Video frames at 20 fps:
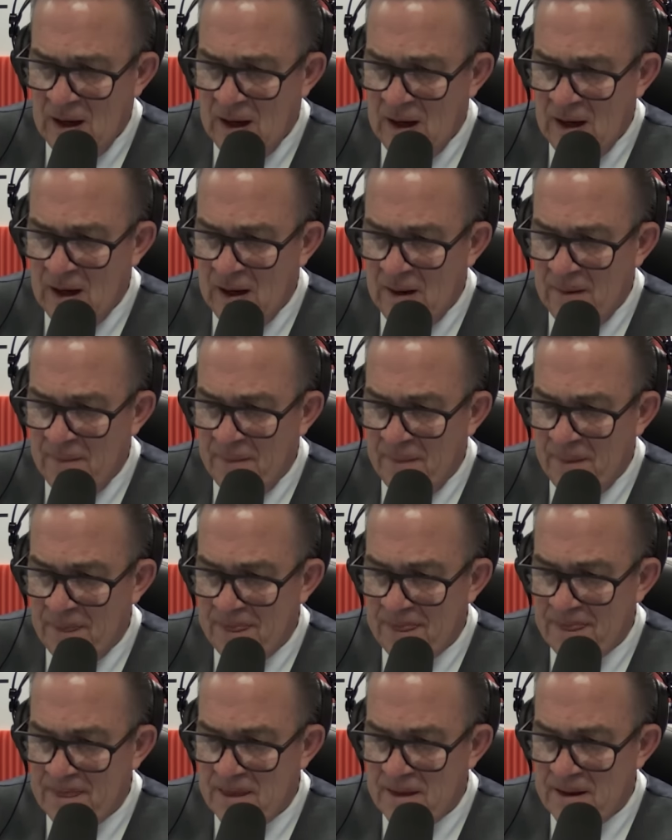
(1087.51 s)
Um,
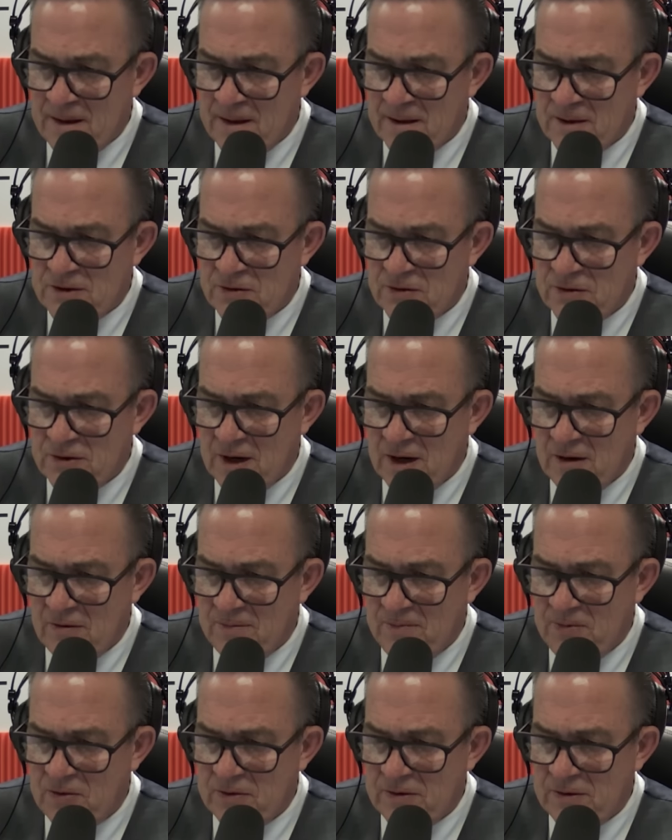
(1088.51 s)
Sean, I
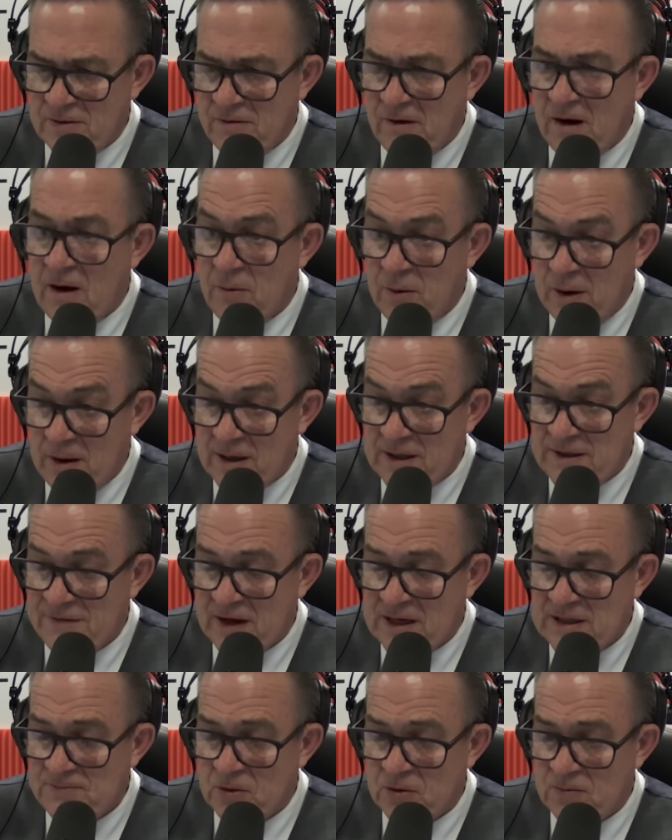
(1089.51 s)
reported Rawiri's
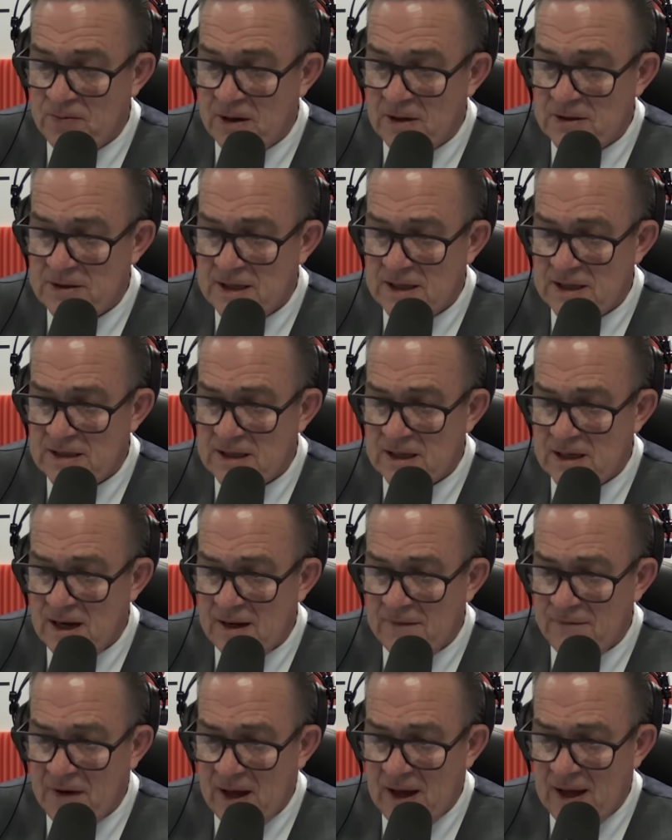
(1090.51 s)
Facebook post
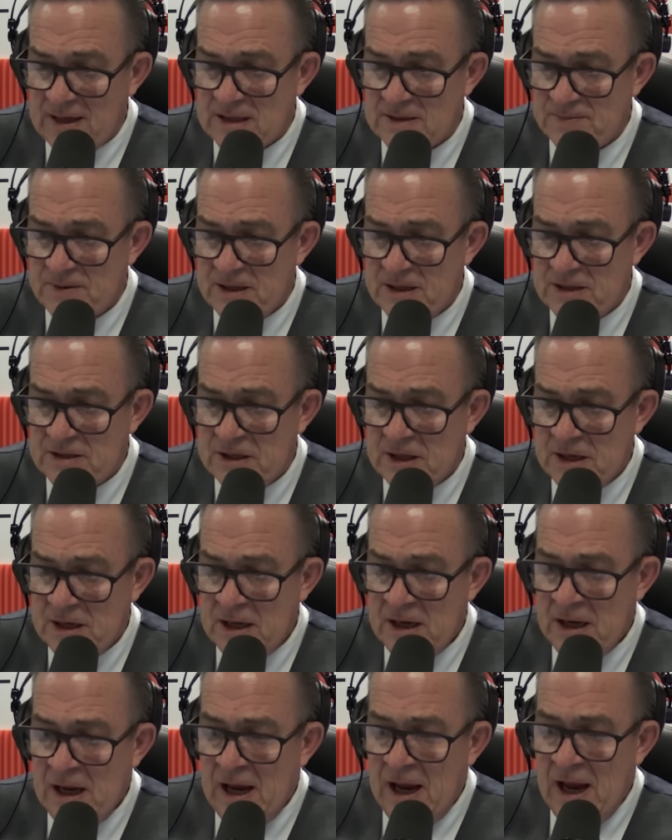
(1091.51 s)
yesterday for hate speech,
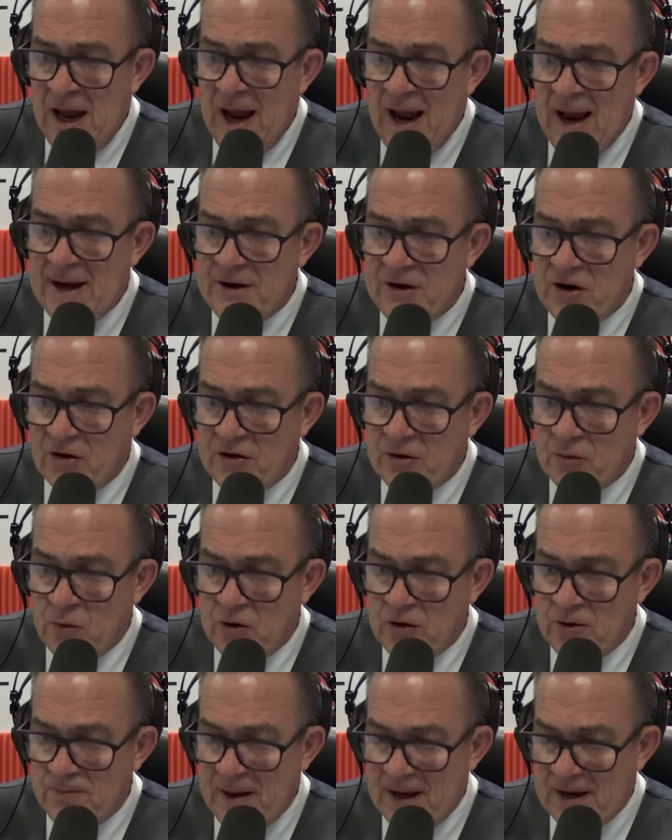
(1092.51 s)
and not a
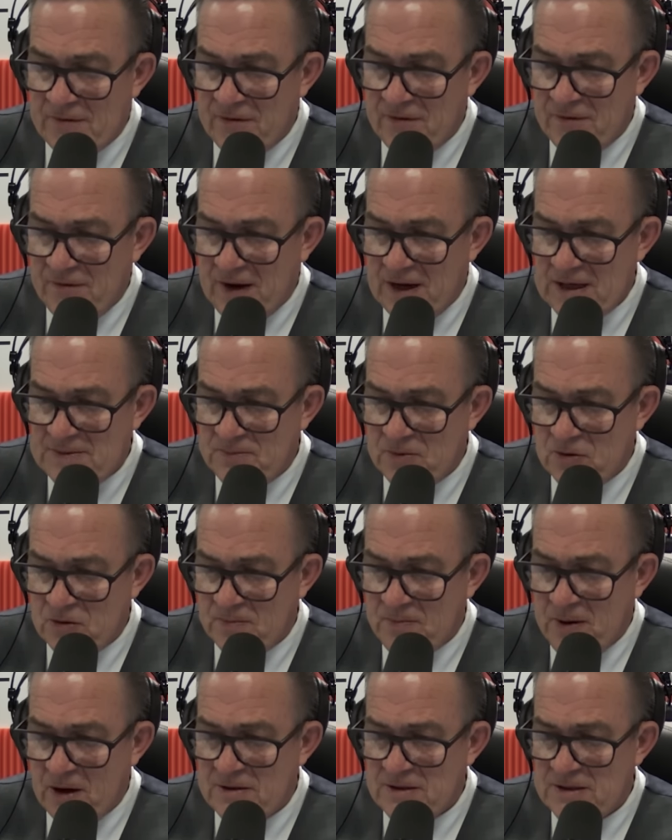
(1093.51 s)
word back from
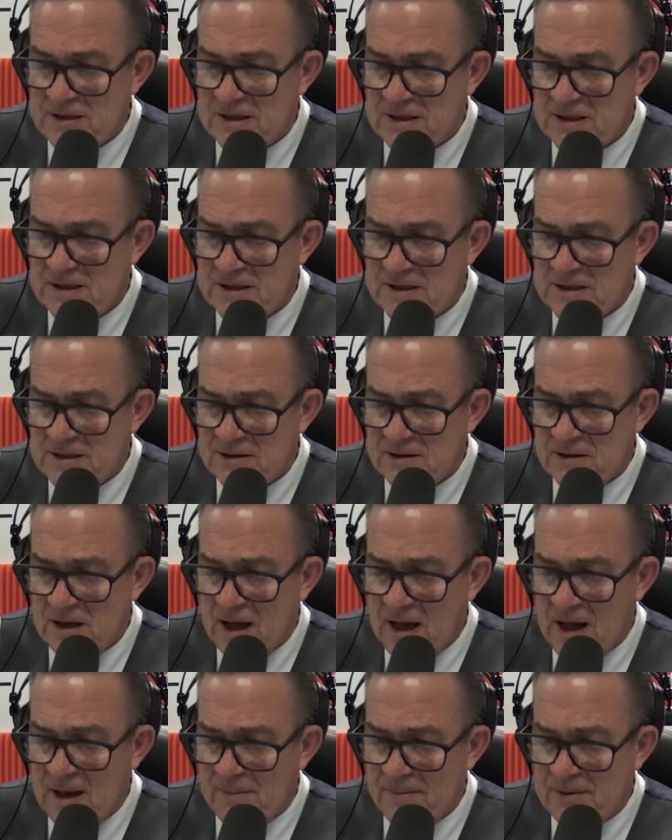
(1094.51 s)
Facebook. Post is
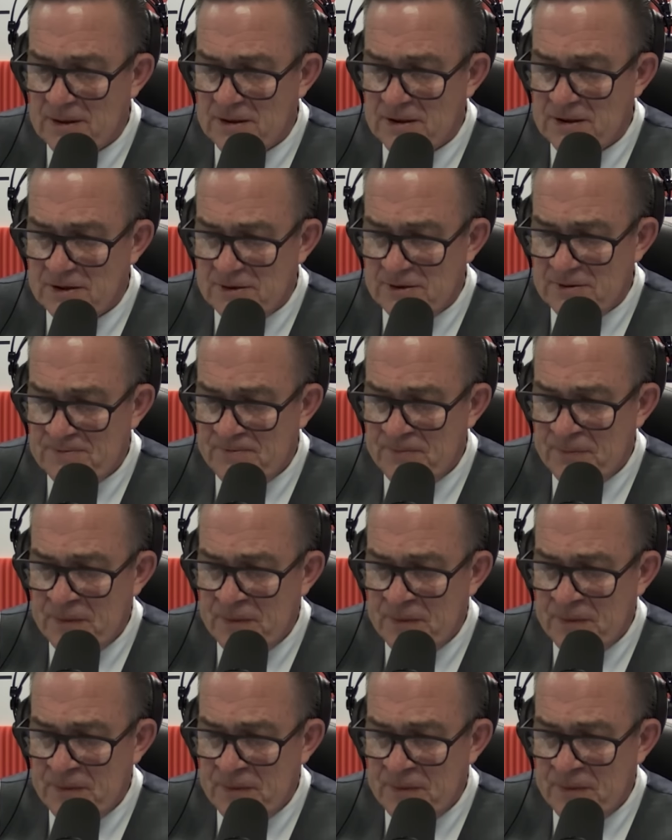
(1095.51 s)
still up too.